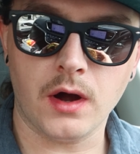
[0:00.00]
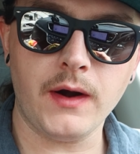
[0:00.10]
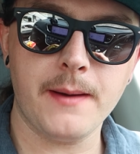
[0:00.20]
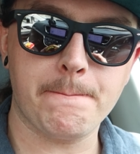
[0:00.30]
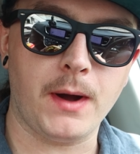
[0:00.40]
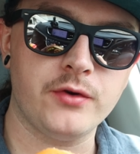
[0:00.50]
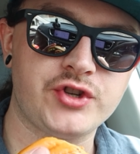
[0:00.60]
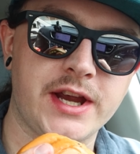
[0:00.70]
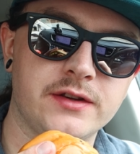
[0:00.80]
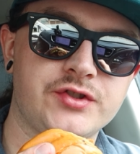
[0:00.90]
All right,
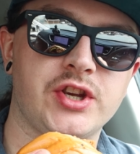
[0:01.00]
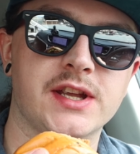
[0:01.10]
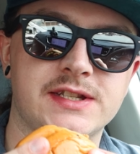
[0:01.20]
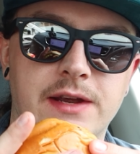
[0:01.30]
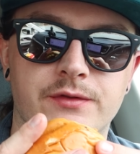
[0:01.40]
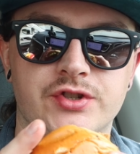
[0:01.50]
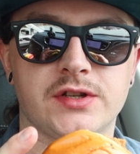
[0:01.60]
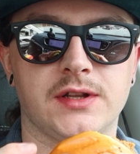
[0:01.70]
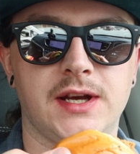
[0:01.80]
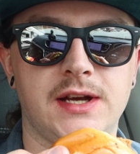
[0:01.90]
Bojangles chicken
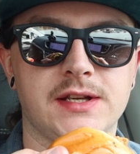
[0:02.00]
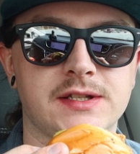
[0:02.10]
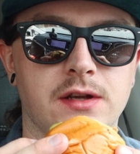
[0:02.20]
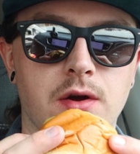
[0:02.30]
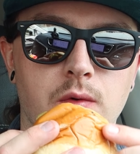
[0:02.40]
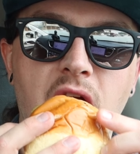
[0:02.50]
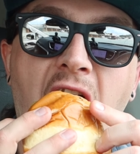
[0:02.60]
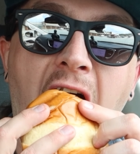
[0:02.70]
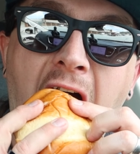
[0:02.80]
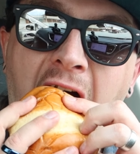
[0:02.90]
sandwich. Let's go.
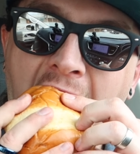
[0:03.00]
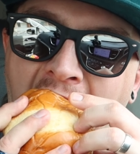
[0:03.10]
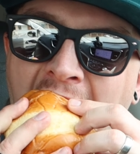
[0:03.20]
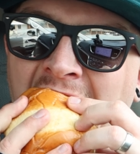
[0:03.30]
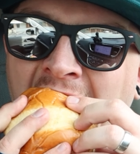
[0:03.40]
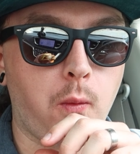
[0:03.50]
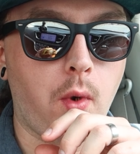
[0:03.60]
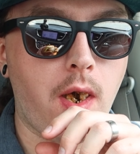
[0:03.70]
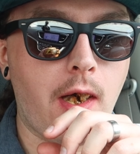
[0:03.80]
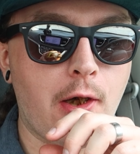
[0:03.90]

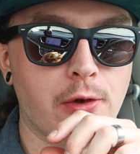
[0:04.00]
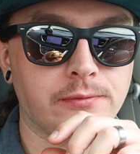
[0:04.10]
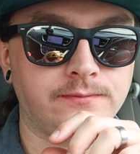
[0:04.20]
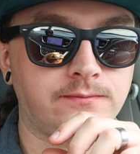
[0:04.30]
Whoa.